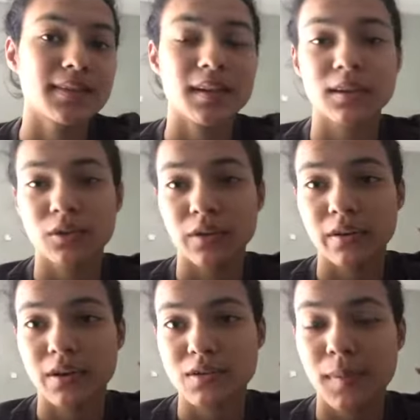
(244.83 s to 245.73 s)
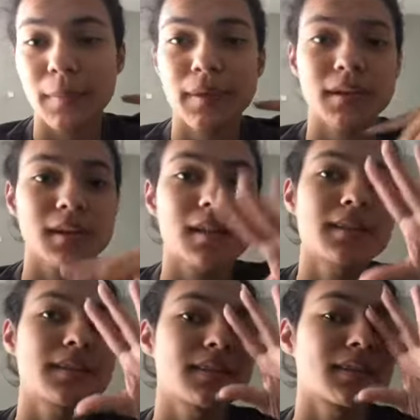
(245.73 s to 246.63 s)
I need to arrange my bed
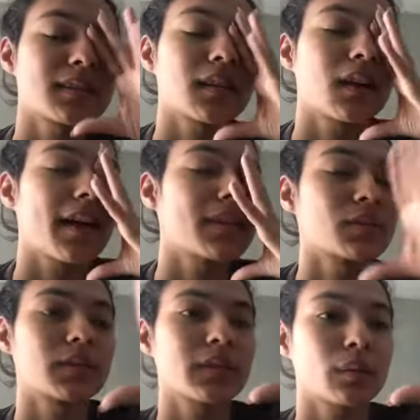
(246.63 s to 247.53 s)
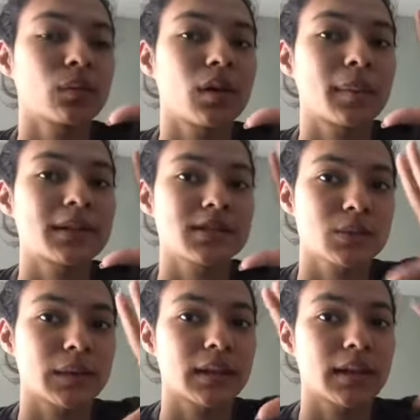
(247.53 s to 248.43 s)
because as soon as I woke up, I just
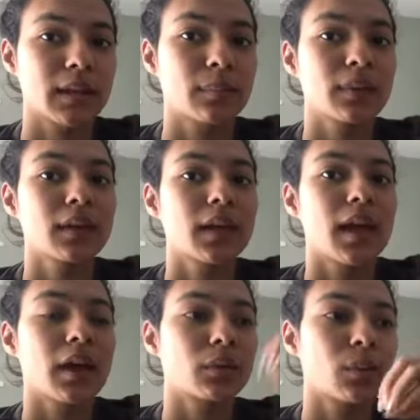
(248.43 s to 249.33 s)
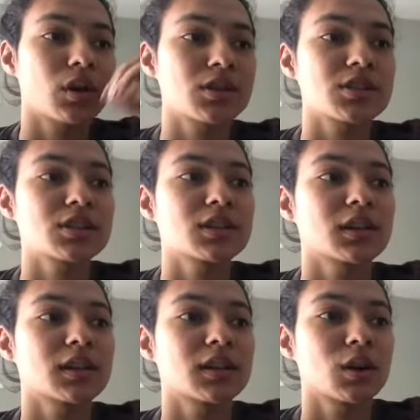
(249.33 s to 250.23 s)
quickly came, had a wash,
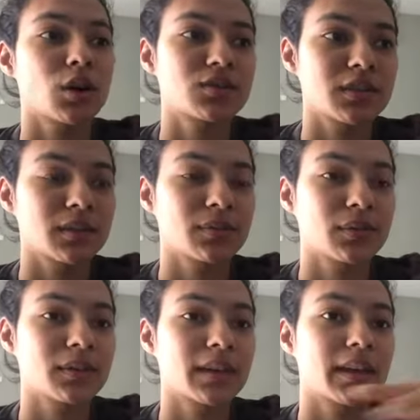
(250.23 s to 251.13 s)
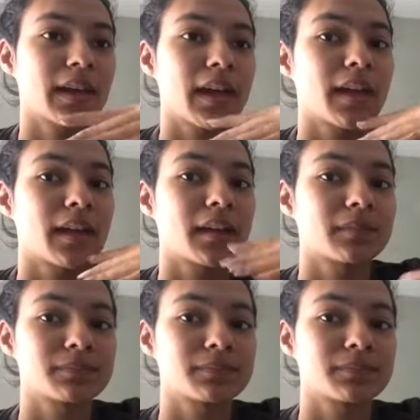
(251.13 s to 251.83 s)
got ready for the day, and